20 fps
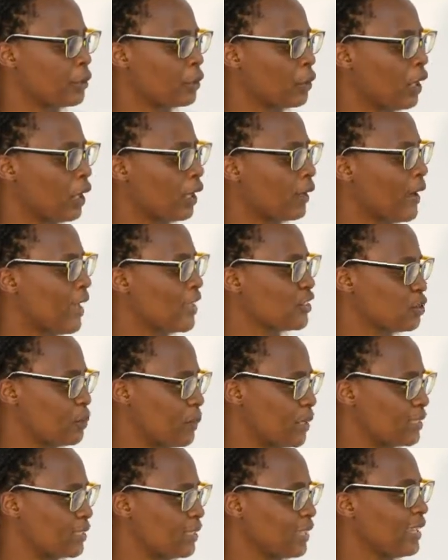your
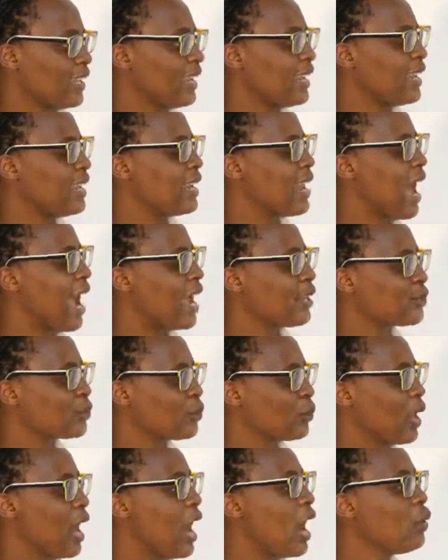classmates in high
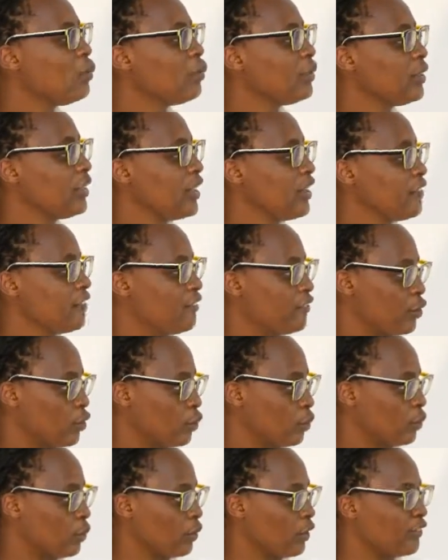school, how would they
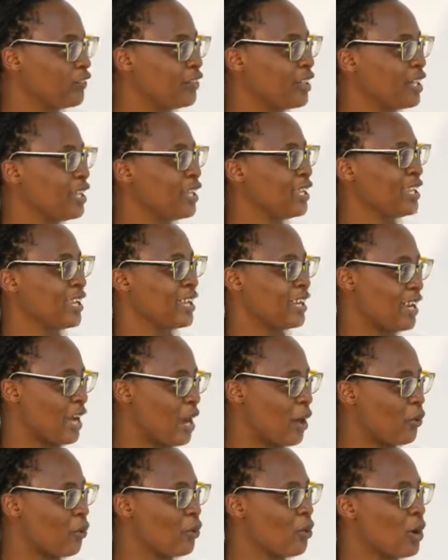view you? If they hear
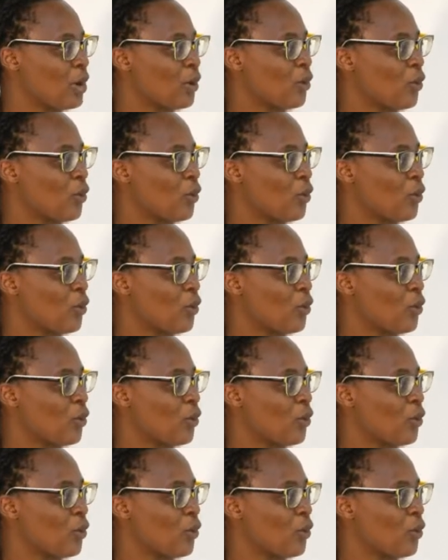now